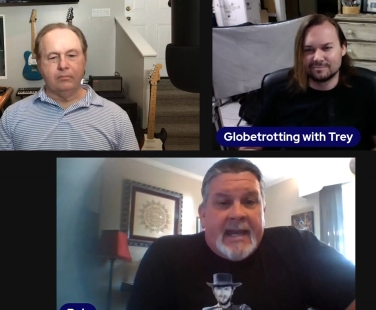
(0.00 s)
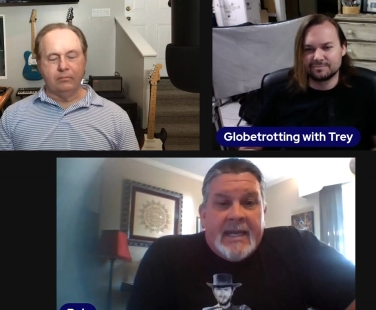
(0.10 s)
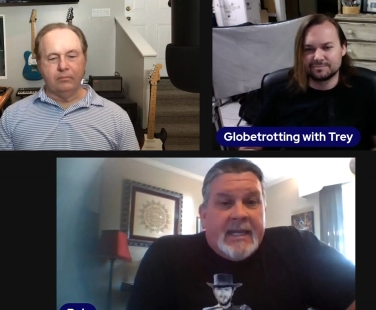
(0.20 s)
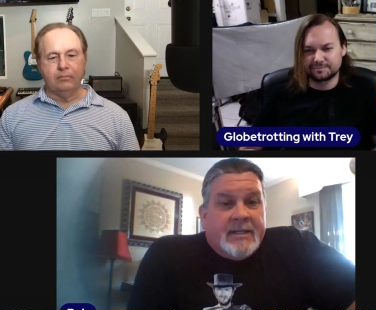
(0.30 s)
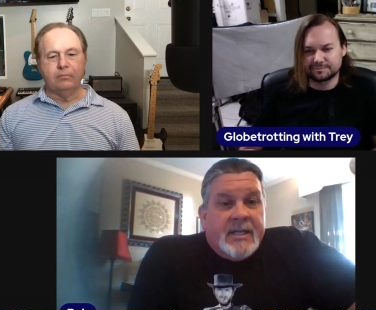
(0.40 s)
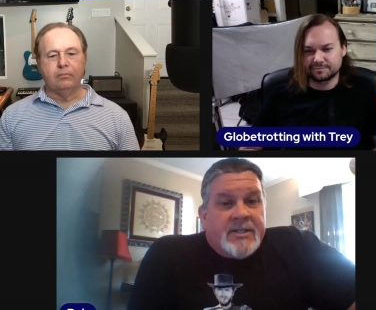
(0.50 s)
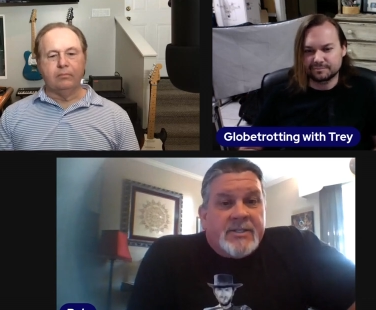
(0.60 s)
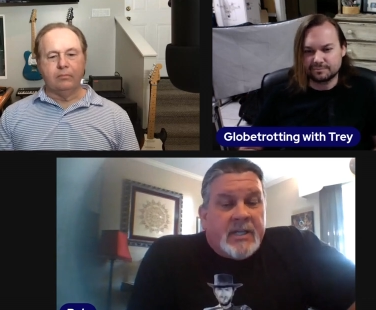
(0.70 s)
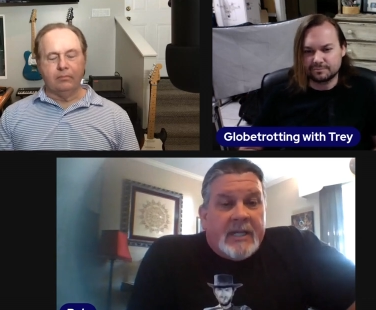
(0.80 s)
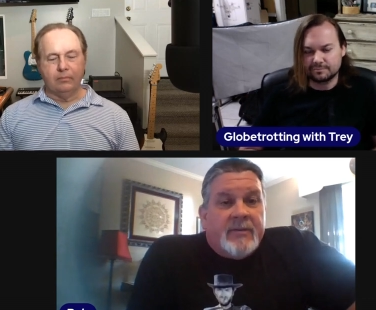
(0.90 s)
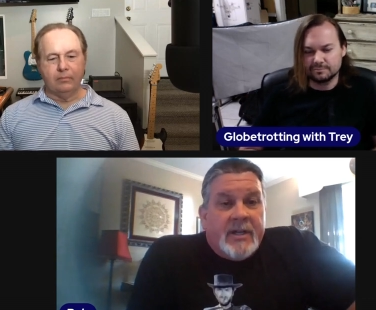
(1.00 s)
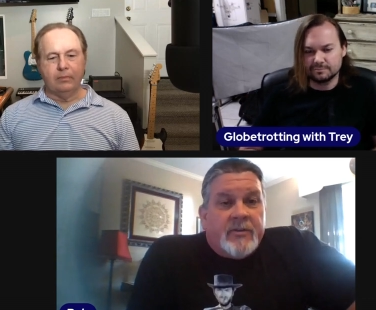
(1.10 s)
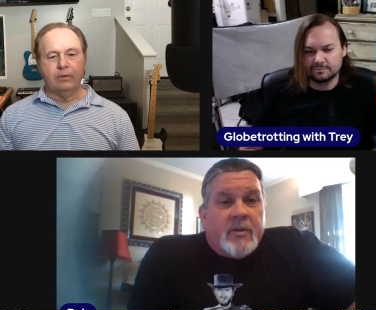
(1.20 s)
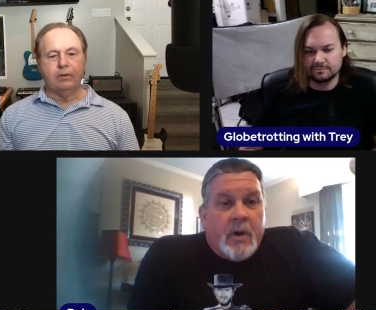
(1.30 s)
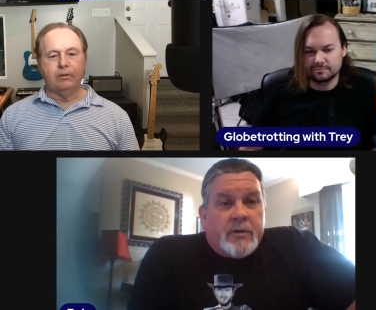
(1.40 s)
Speaker 1: had any intentions of leaving
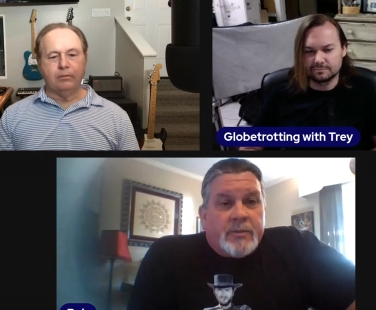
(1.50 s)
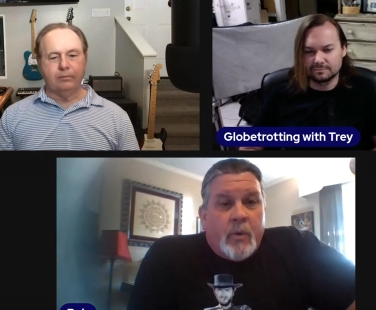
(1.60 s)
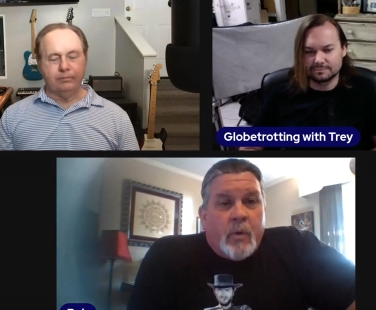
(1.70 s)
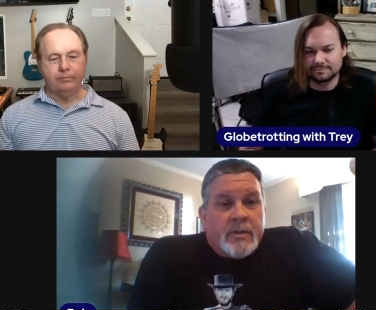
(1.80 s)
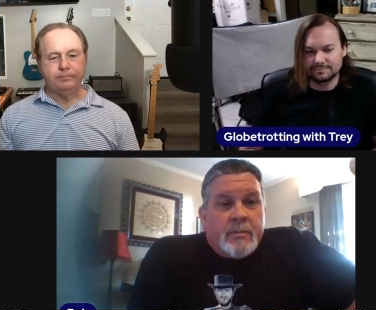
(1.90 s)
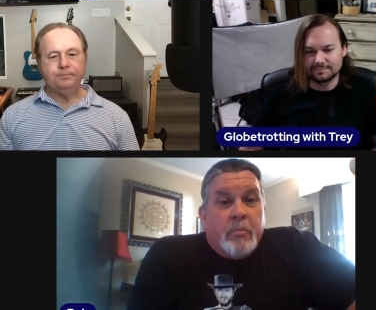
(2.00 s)
Hendrick Motorsports,